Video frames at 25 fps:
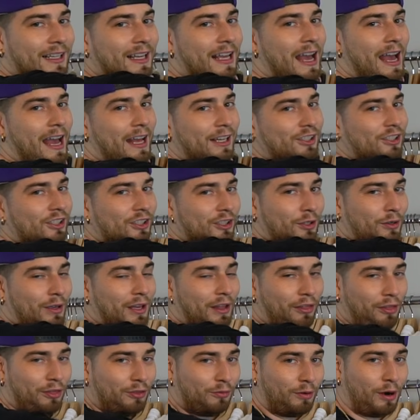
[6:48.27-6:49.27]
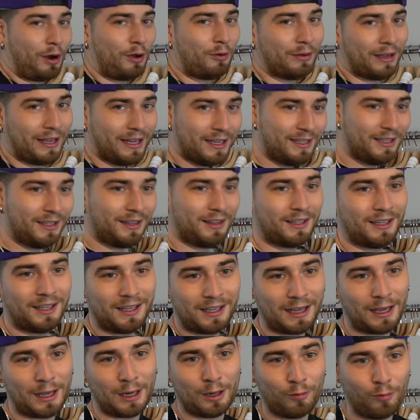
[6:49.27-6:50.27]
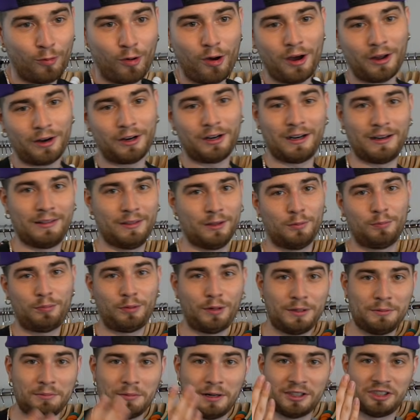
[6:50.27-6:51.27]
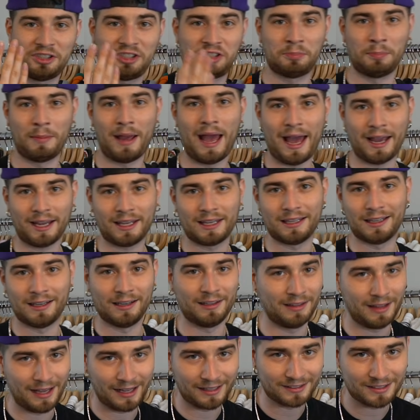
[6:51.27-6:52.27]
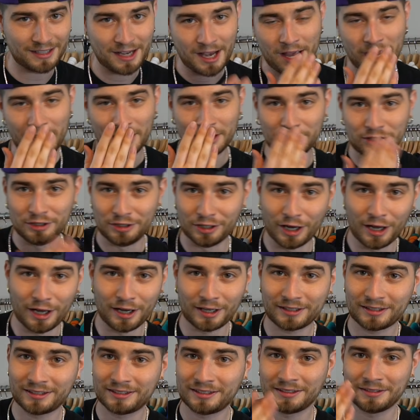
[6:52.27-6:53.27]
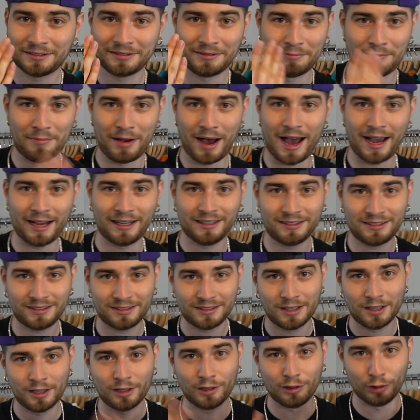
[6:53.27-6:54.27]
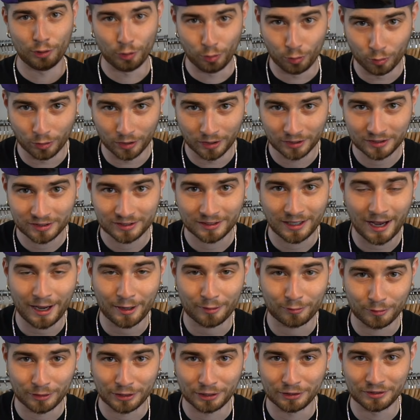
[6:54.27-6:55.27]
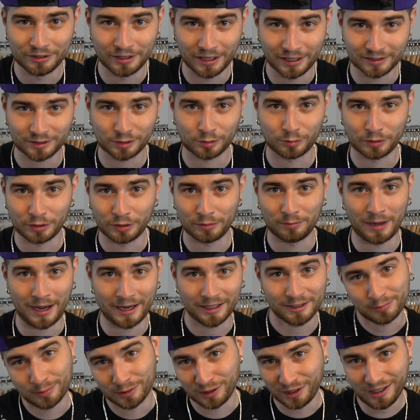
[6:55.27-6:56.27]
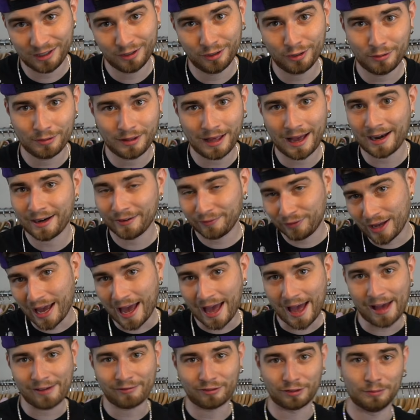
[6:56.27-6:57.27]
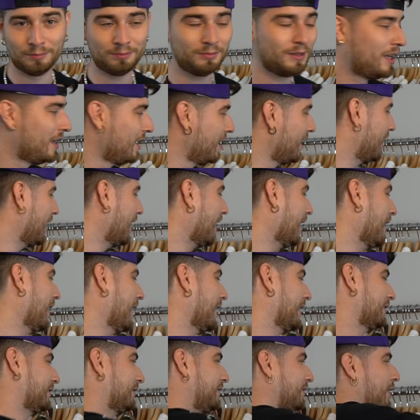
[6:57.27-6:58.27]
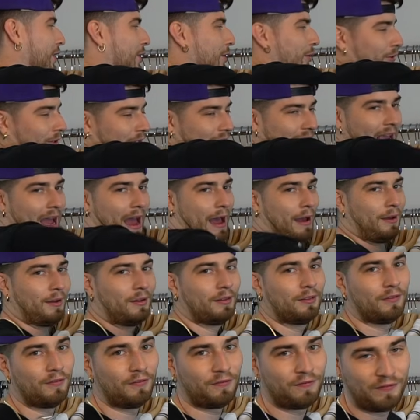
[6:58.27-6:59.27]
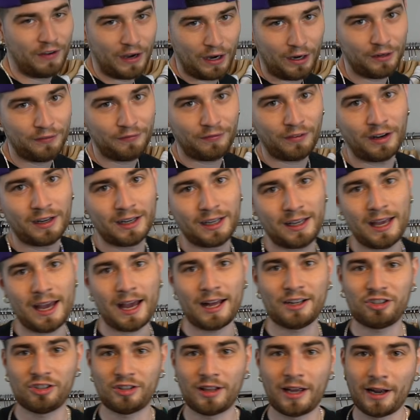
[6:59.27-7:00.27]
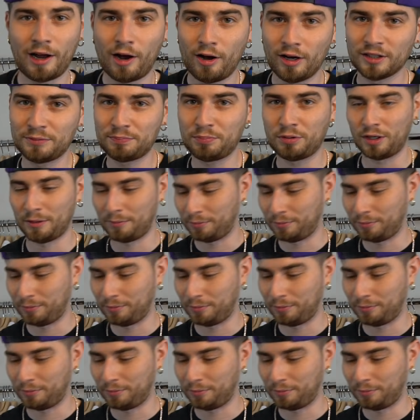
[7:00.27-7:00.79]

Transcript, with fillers: to catch. You can throw anything in water and they'll pretty much smack it. And that's ducks, mice, lures, not real ducks or real mice, but you can do that if you have them. Uh, so yeah, very fun to catch and they always put